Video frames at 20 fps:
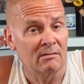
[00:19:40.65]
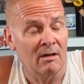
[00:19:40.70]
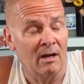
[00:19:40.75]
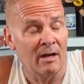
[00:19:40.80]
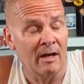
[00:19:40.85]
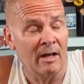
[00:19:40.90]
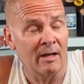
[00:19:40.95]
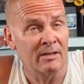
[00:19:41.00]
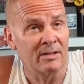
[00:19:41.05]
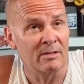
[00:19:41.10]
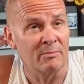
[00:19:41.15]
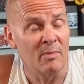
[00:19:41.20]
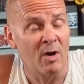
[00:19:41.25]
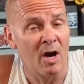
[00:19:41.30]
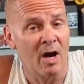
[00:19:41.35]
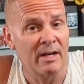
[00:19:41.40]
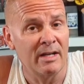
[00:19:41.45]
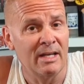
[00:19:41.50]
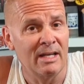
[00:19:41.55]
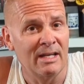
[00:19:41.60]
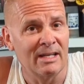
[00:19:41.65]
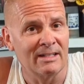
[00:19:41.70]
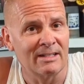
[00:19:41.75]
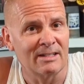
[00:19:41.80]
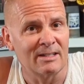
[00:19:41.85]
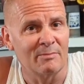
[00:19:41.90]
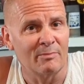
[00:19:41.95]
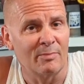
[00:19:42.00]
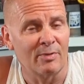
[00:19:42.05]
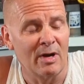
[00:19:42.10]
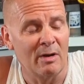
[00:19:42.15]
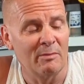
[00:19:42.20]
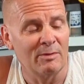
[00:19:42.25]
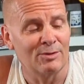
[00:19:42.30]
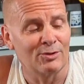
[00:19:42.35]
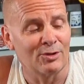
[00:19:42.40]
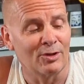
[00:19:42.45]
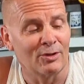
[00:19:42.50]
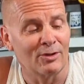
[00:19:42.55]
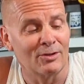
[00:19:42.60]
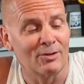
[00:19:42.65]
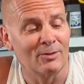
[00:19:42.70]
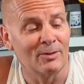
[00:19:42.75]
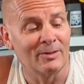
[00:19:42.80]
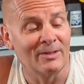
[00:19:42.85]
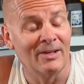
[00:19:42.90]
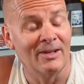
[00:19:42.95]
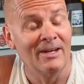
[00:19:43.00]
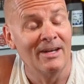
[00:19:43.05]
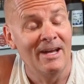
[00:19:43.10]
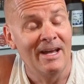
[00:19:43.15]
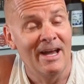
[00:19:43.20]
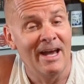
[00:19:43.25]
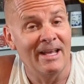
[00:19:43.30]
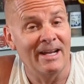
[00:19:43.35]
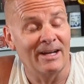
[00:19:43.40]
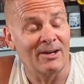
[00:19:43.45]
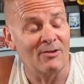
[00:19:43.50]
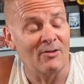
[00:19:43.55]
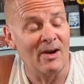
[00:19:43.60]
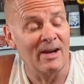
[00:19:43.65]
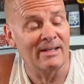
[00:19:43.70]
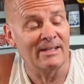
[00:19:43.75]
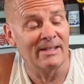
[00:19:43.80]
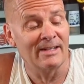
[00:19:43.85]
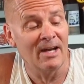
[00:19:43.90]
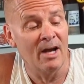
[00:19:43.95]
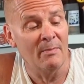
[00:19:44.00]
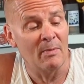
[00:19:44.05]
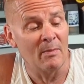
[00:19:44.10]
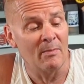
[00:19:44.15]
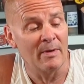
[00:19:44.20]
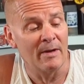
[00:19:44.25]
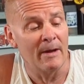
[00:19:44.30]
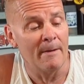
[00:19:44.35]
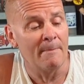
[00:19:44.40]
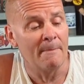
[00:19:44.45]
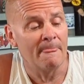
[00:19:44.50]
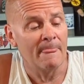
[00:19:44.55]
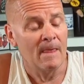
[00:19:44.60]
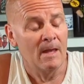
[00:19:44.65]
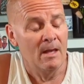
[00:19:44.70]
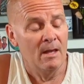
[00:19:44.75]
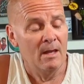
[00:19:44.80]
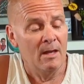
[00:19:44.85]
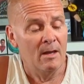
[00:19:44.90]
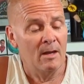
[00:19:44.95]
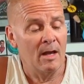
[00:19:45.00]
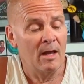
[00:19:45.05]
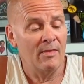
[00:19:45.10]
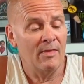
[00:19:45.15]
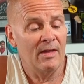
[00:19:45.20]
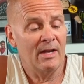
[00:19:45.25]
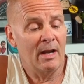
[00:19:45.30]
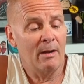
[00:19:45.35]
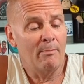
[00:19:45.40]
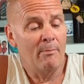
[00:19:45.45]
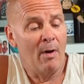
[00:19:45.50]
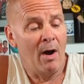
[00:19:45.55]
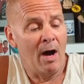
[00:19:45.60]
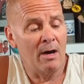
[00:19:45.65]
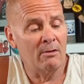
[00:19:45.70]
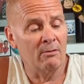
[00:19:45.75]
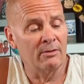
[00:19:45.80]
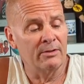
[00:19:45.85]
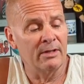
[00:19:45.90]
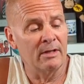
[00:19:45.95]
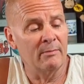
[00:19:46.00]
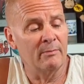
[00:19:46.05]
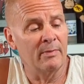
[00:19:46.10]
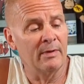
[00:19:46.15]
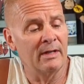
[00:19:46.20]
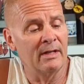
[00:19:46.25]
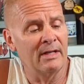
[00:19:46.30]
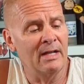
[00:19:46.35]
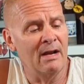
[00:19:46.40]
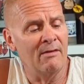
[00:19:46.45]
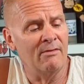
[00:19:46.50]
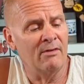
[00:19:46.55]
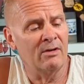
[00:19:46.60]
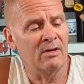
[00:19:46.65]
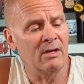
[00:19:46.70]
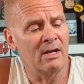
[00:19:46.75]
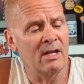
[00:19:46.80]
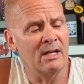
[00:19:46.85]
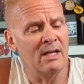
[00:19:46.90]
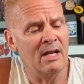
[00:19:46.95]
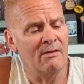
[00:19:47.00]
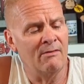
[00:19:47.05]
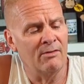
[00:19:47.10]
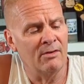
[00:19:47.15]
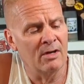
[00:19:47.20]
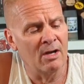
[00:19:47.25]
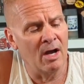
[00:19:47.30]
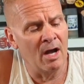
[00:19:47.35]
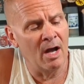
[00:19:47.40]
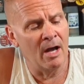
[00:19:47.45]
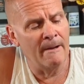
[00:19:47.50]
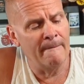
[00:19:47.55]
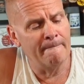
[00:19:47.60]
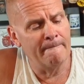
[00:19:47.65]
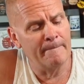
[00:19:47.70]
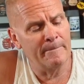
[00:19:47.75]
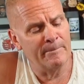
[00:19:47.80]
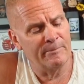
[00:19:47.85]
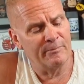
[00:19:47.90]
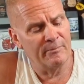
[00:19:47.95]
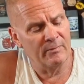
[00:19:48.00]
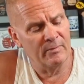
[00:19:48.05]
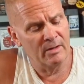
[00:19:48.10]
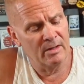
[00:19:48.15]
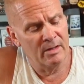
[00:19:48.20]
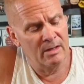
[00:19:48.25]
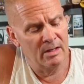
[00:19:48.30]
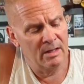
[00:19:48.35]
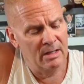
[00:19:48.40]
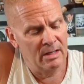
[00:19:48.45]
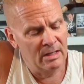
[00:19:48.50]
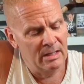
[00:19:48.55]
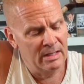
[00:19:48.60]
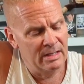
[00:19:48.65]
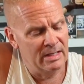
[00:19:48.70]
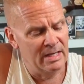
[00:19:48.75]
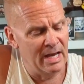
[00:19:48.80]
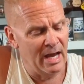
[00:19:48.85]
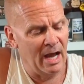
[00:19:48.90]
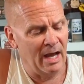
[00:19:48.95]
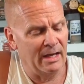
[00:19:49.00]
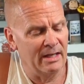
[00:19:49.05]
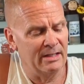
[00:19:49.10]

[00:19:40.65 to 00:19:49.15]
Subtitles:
honey and some priming sugar to it, and it cranked it up a bit, and then I bottled it, but it never got. Yeah,